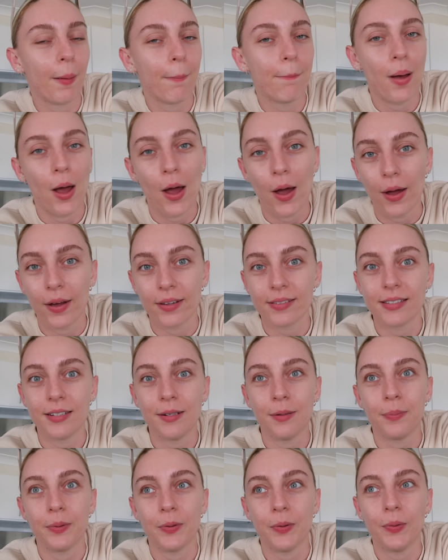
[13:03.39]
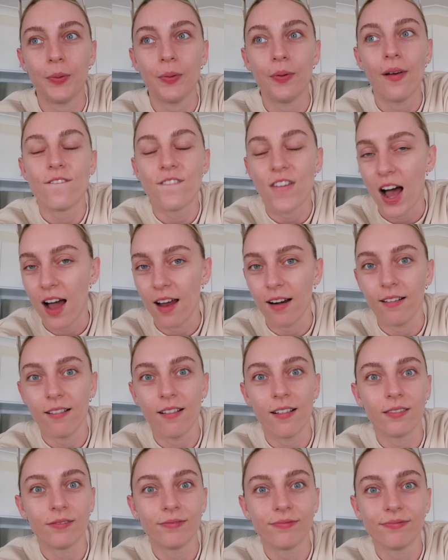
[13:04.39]
personable
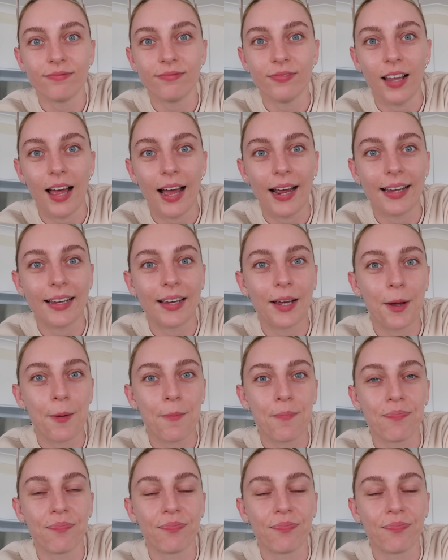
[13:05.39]
fun like